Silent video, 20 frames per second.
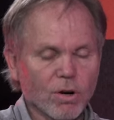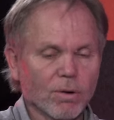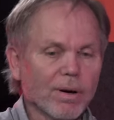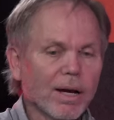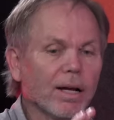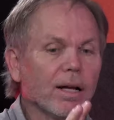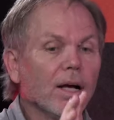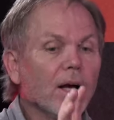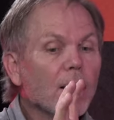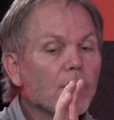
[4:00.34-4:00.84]
all
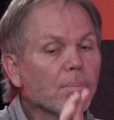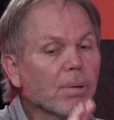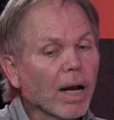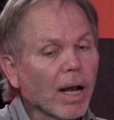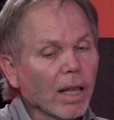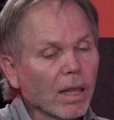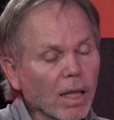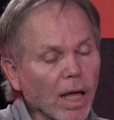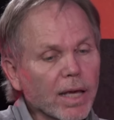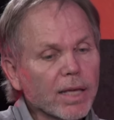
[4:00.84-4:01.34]
right. But I
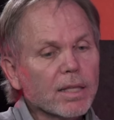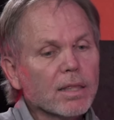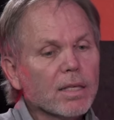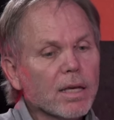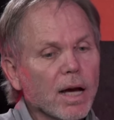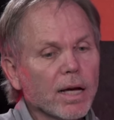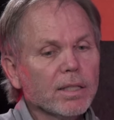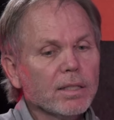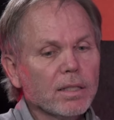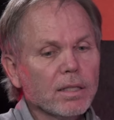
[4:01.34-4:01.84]
like
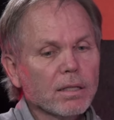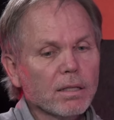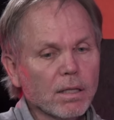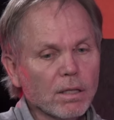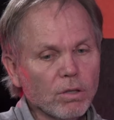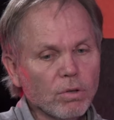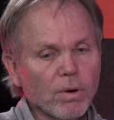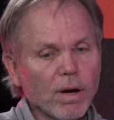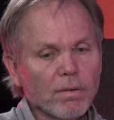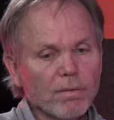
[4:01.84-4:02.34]
the idea that
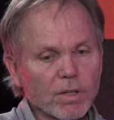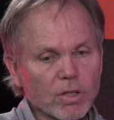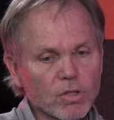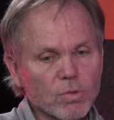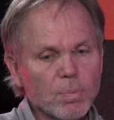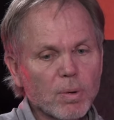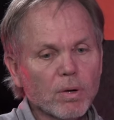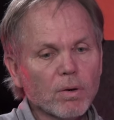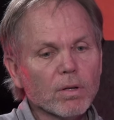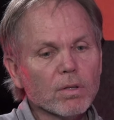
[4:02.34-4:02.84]
you have
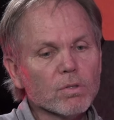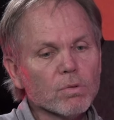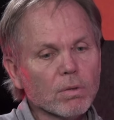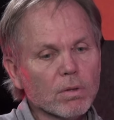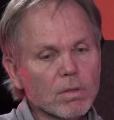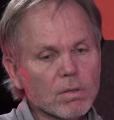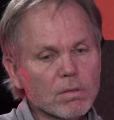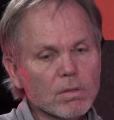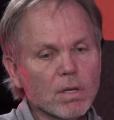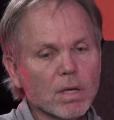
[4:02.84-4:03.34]
experience with
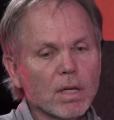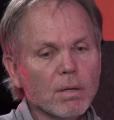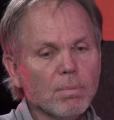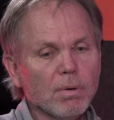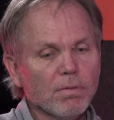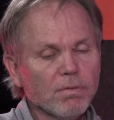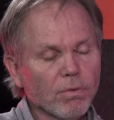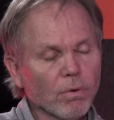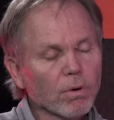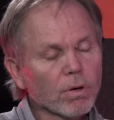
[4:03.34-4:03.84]
the city
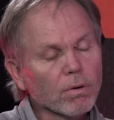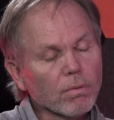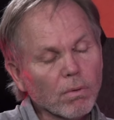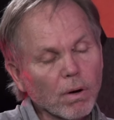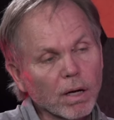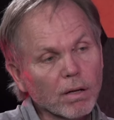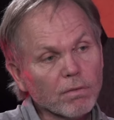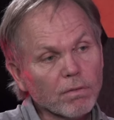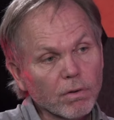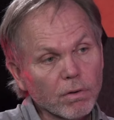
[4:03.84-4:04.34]
before you're
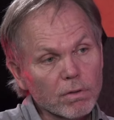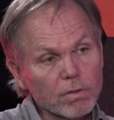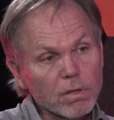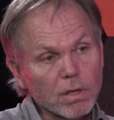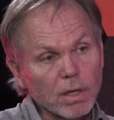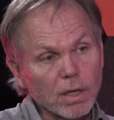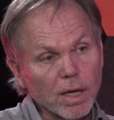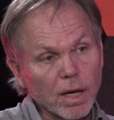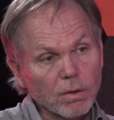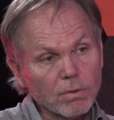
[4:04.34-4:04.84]
running for a
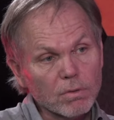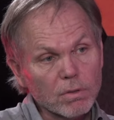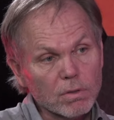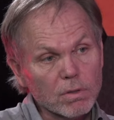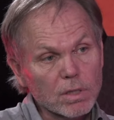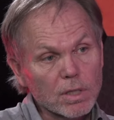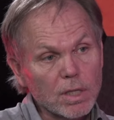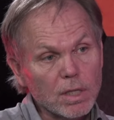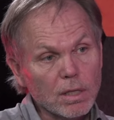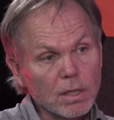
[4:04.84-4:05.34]
city council
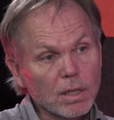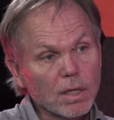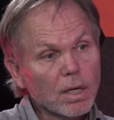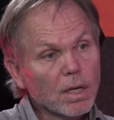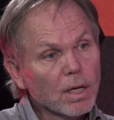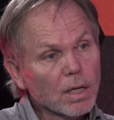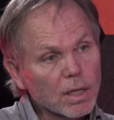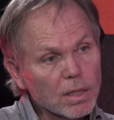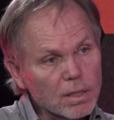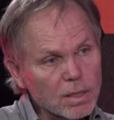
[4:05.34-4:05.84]
seat,
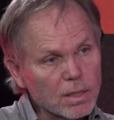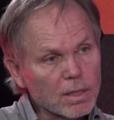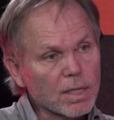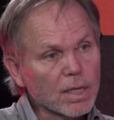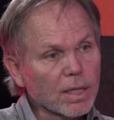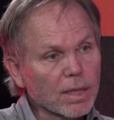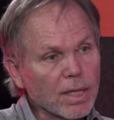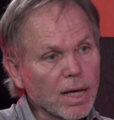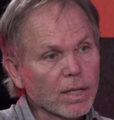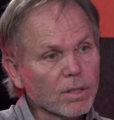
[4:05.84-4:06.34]
because I
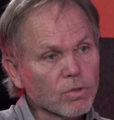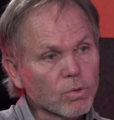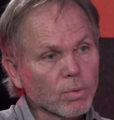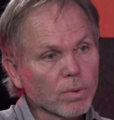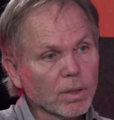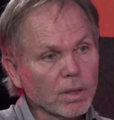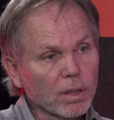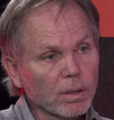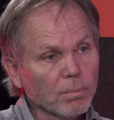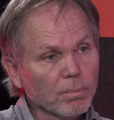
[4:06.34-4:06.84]
think that's
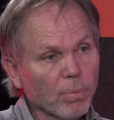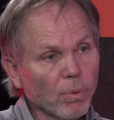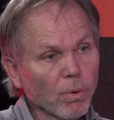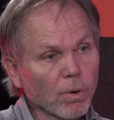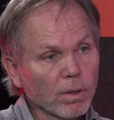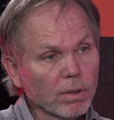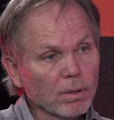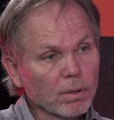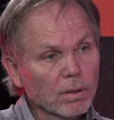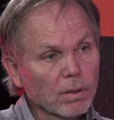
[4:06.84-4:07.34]
really
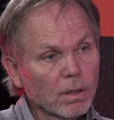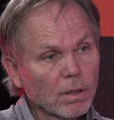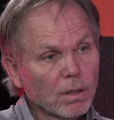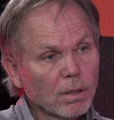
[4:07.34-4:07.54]
important.